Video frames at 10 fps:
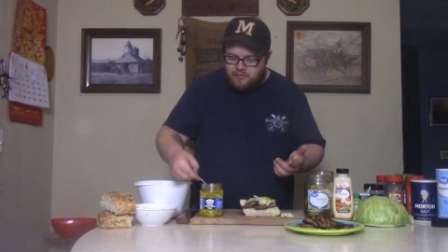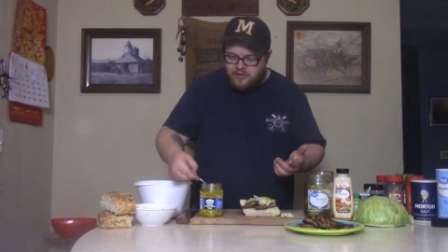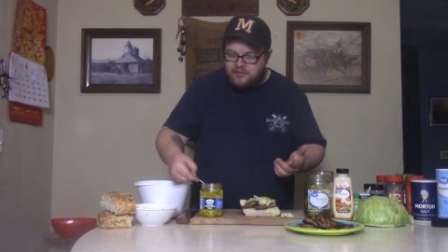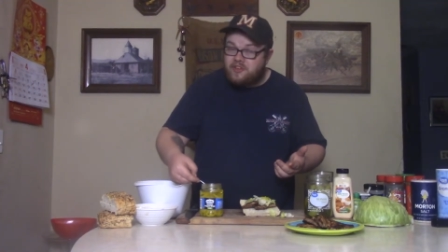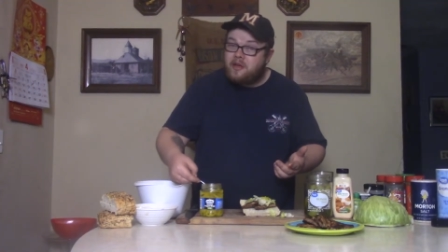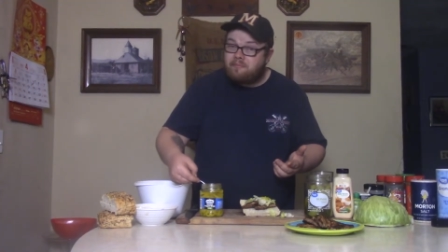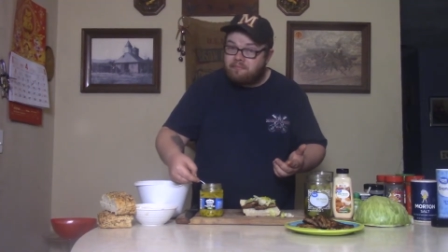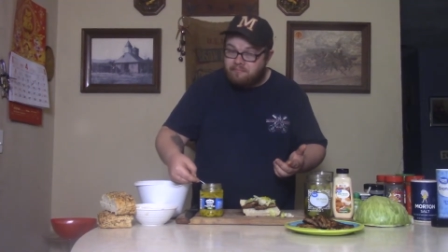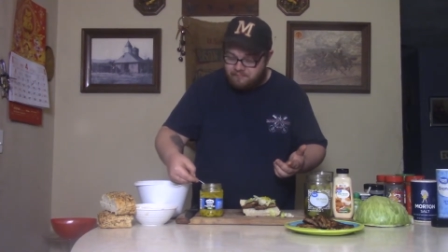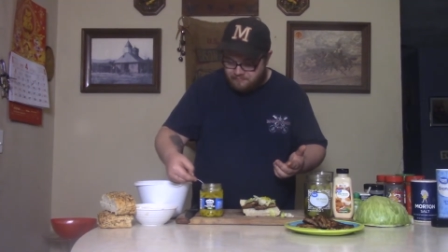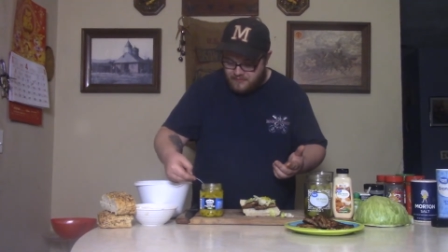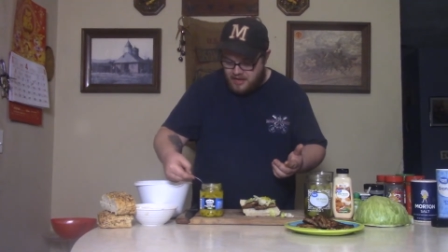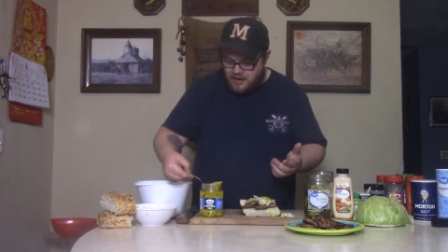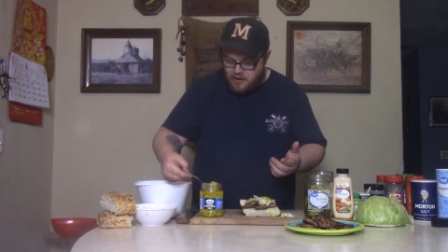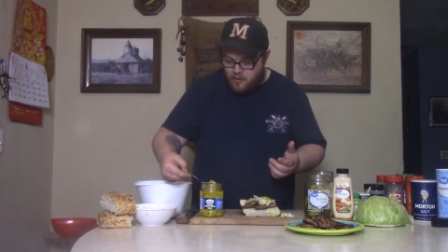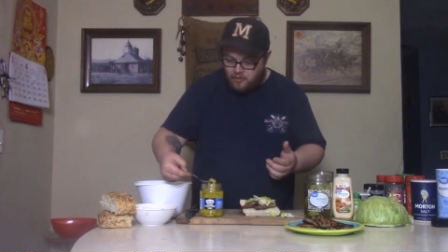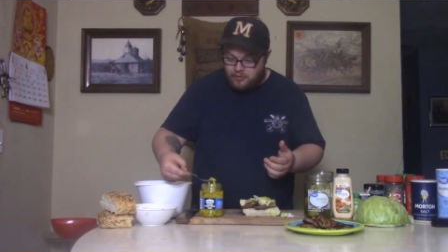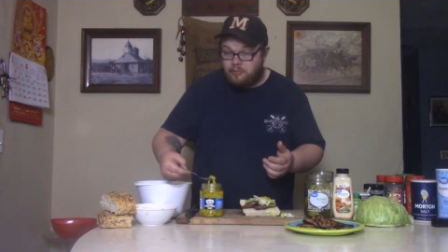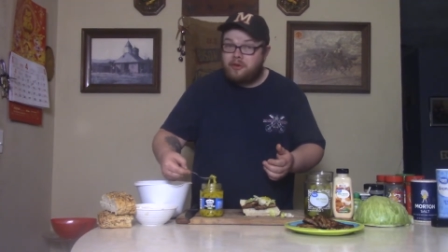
bit of something or a little